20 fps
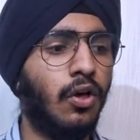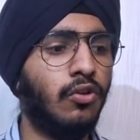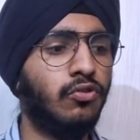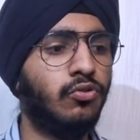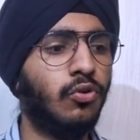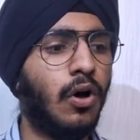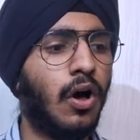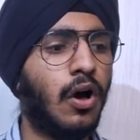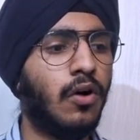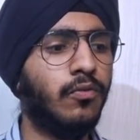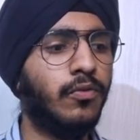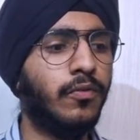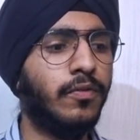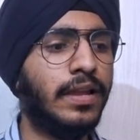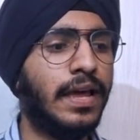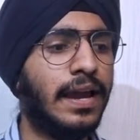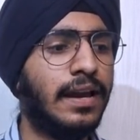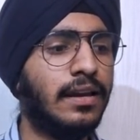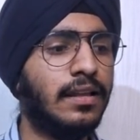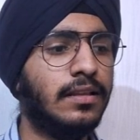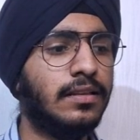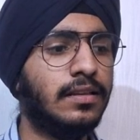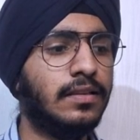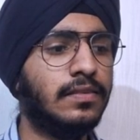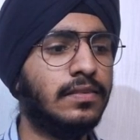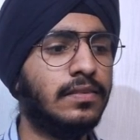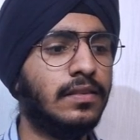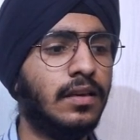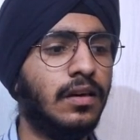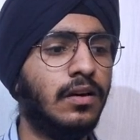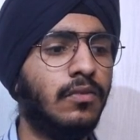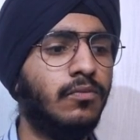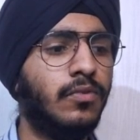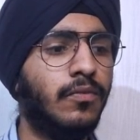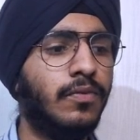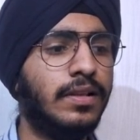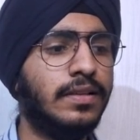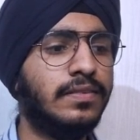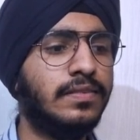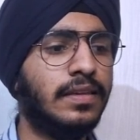So how we will handle this?
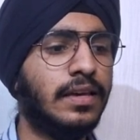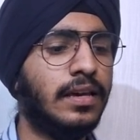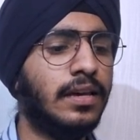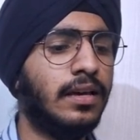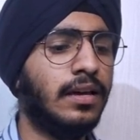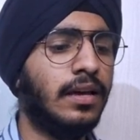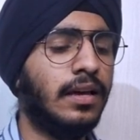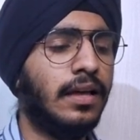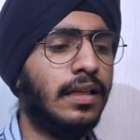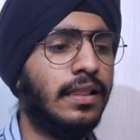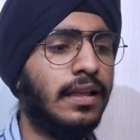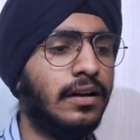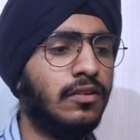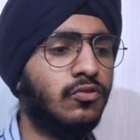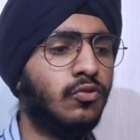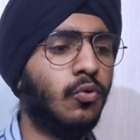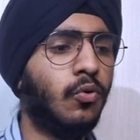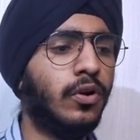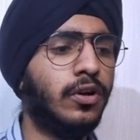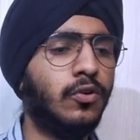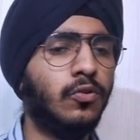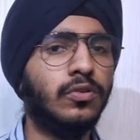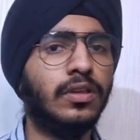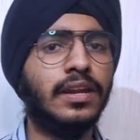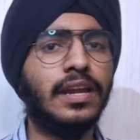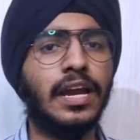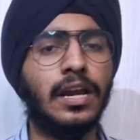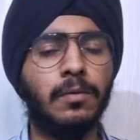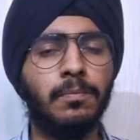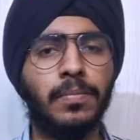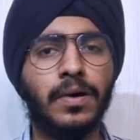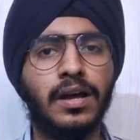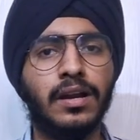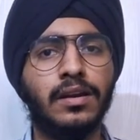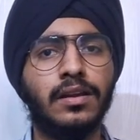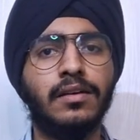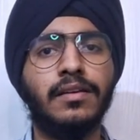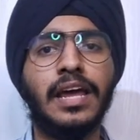We will say let's go to the right part.